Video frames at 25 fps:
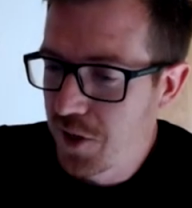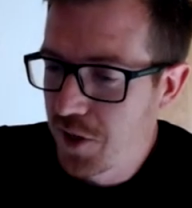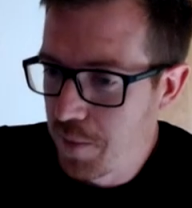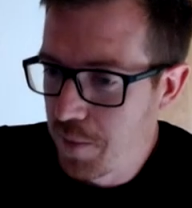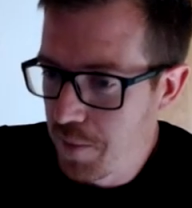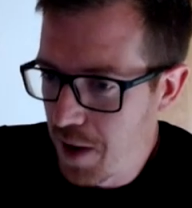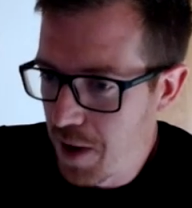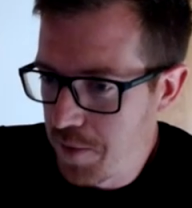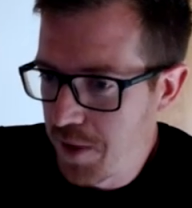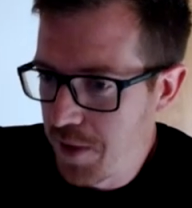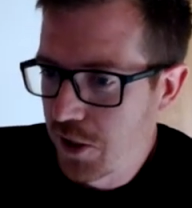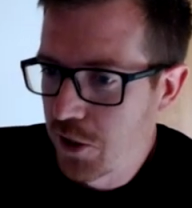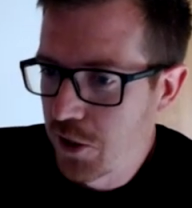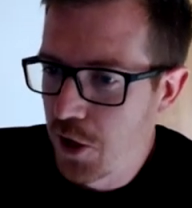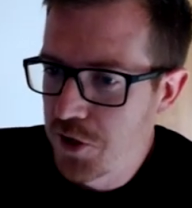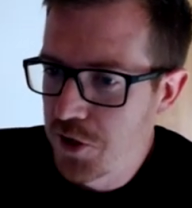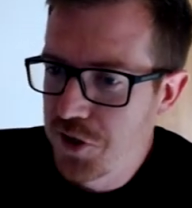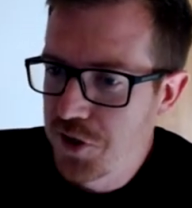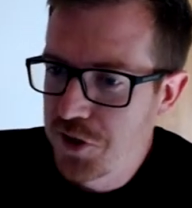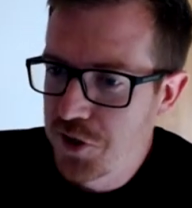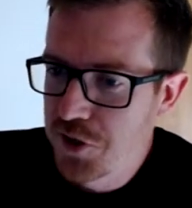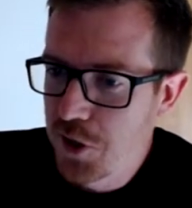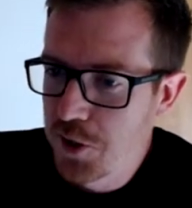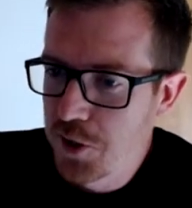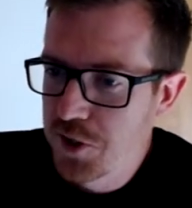so there may be a
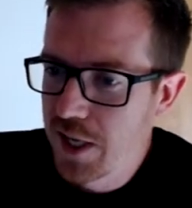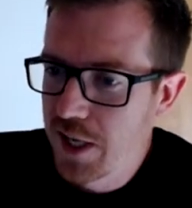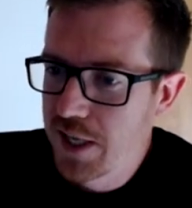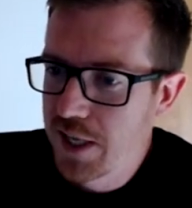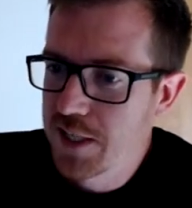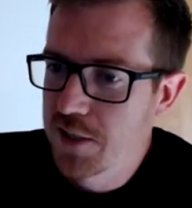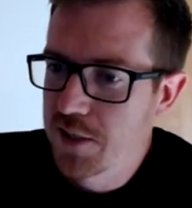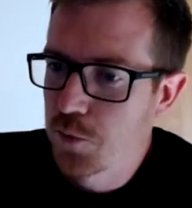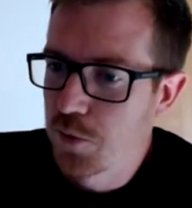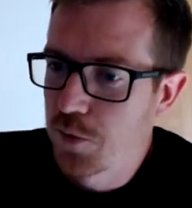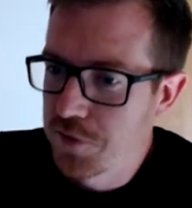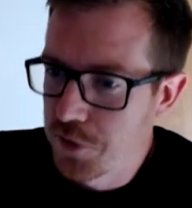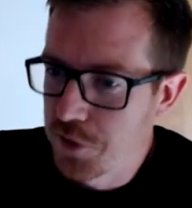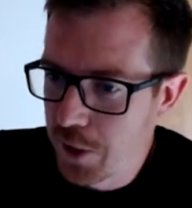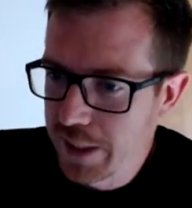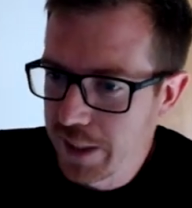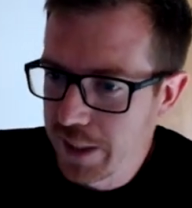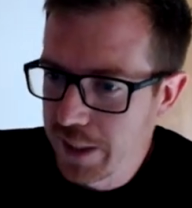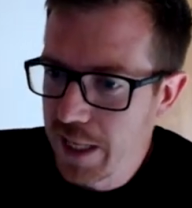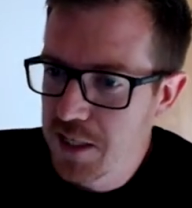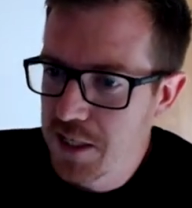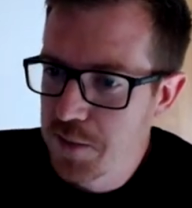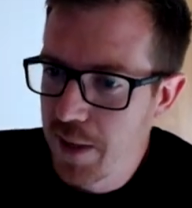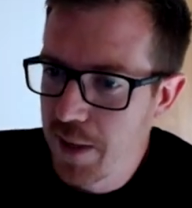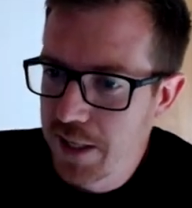cost associated with
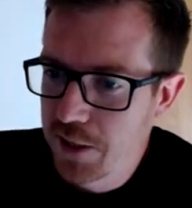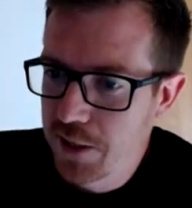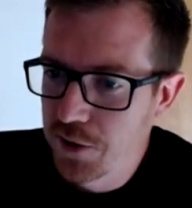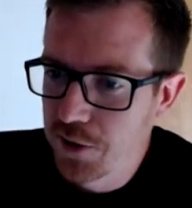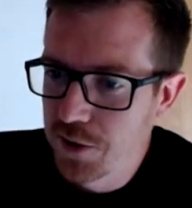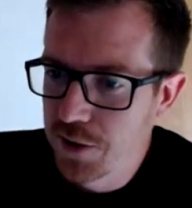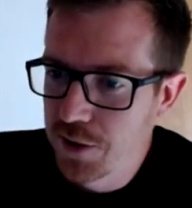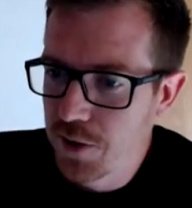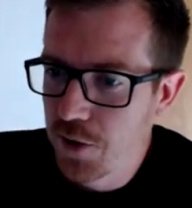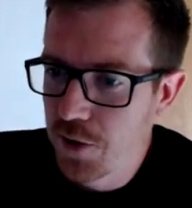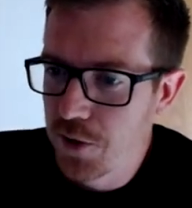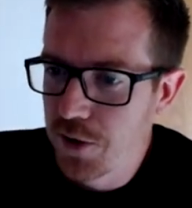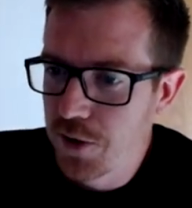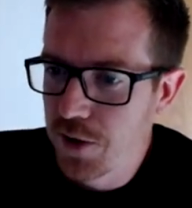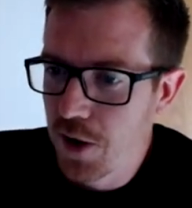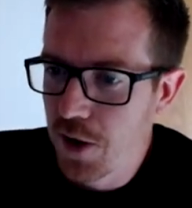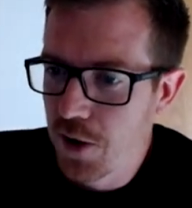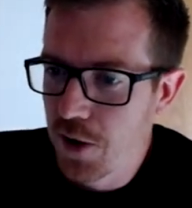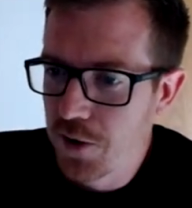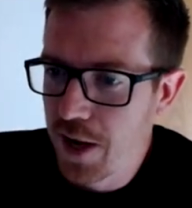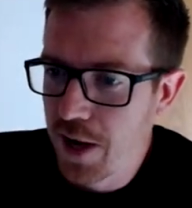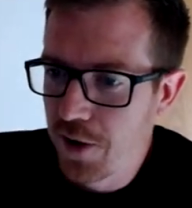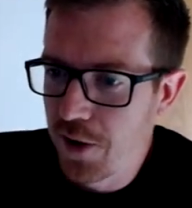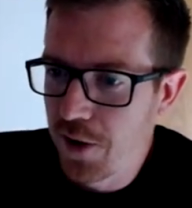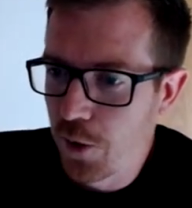doing that depending
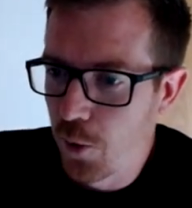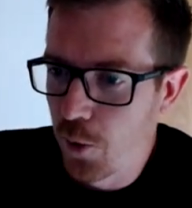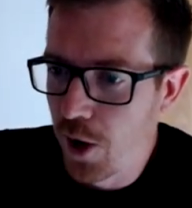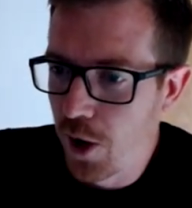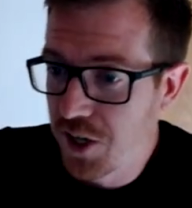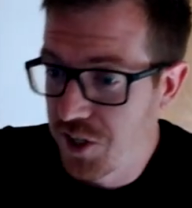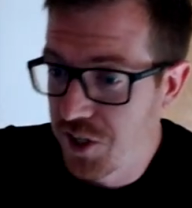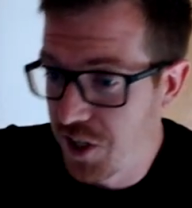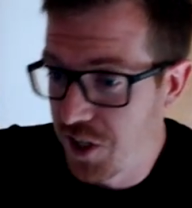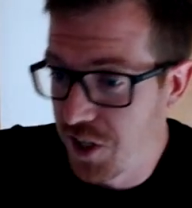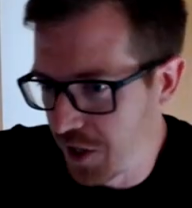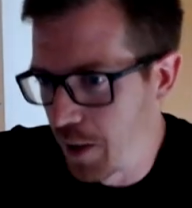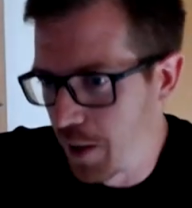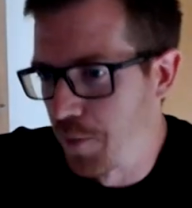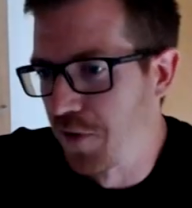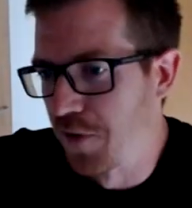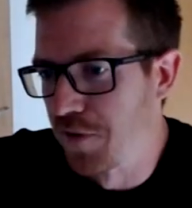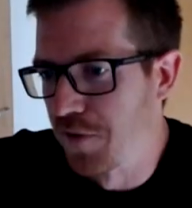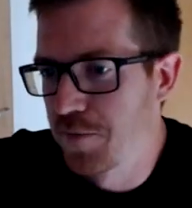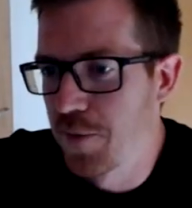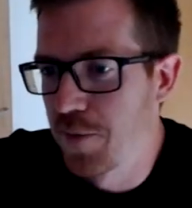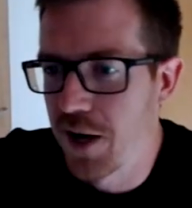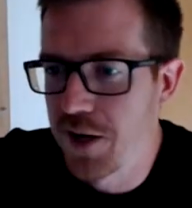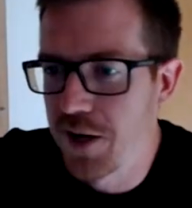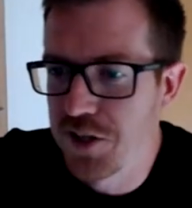on how that works. There's a number
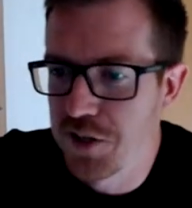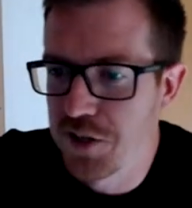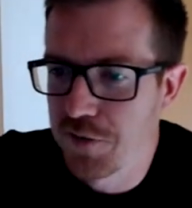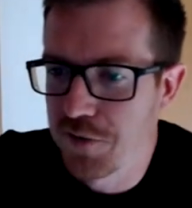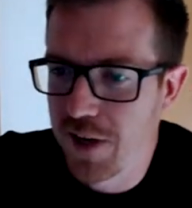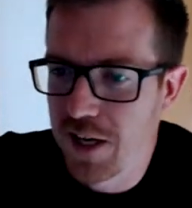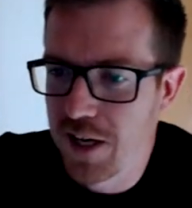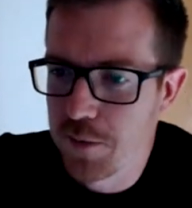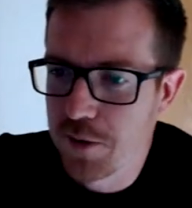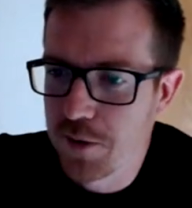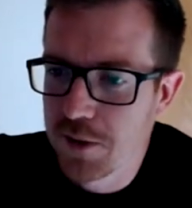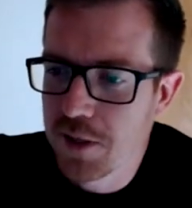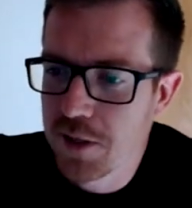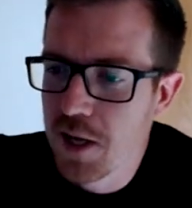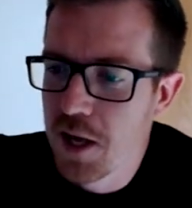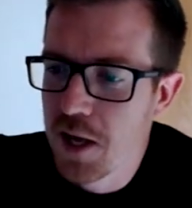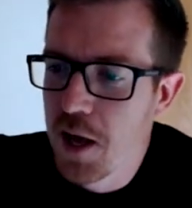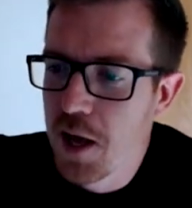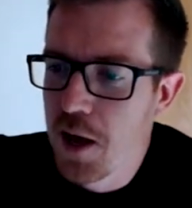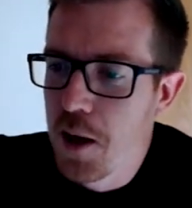of partners available.